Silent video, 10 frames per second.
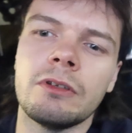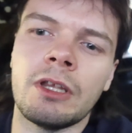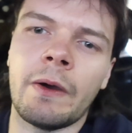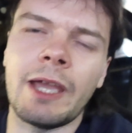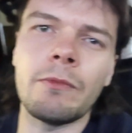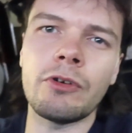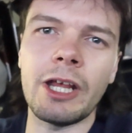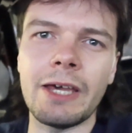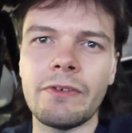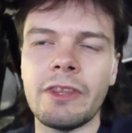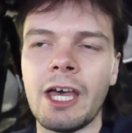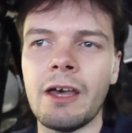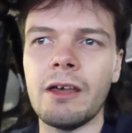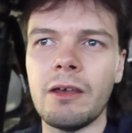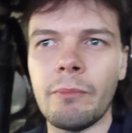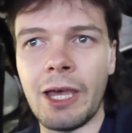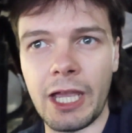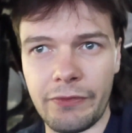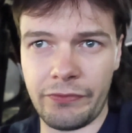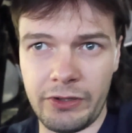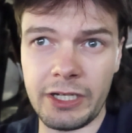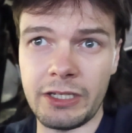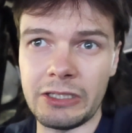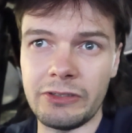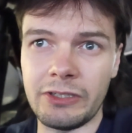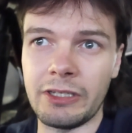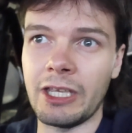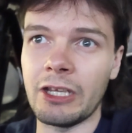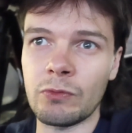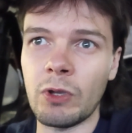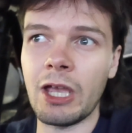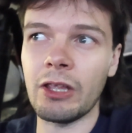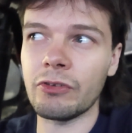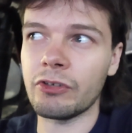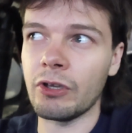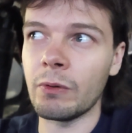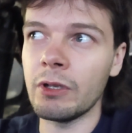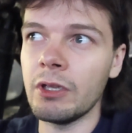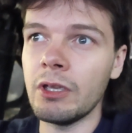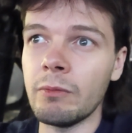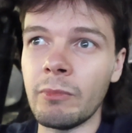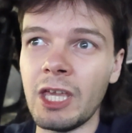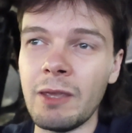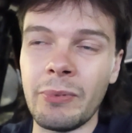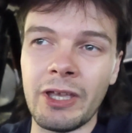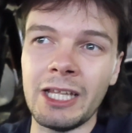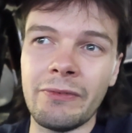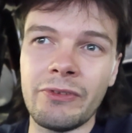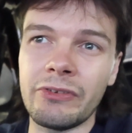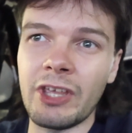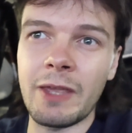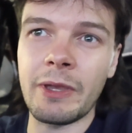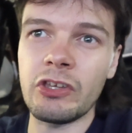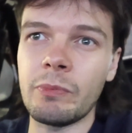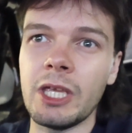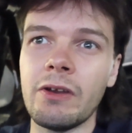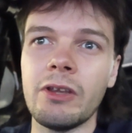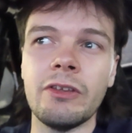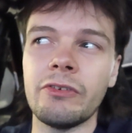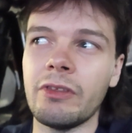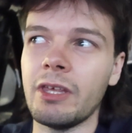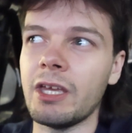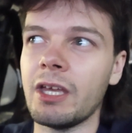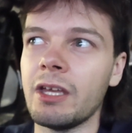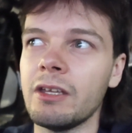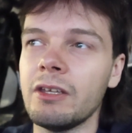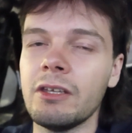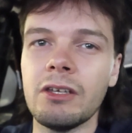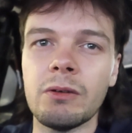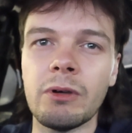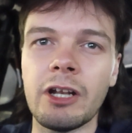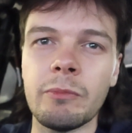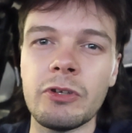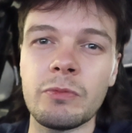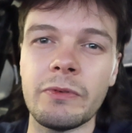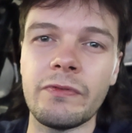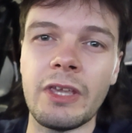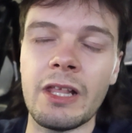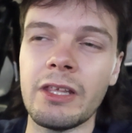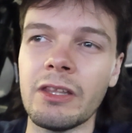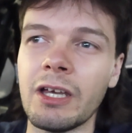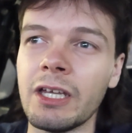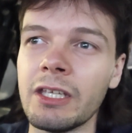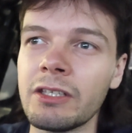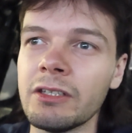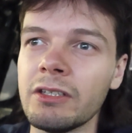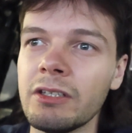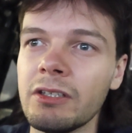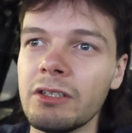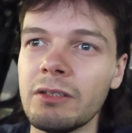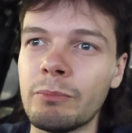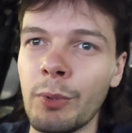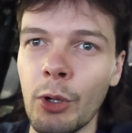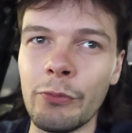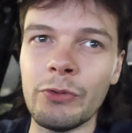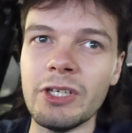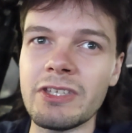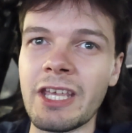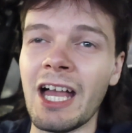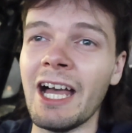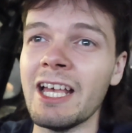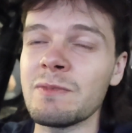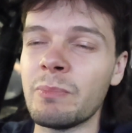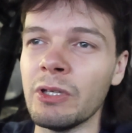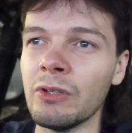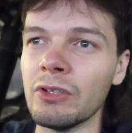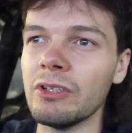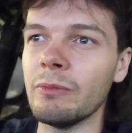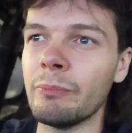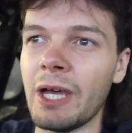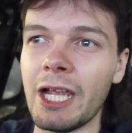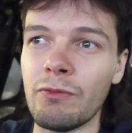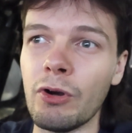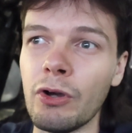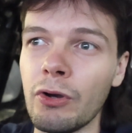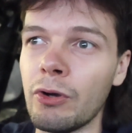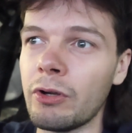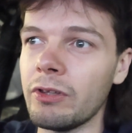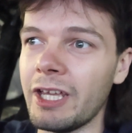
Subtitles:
Now I am driving that Mark III today as well, so maybe I'll have the same experience there, where I'll just be feeling like both of these cars built by Rogue.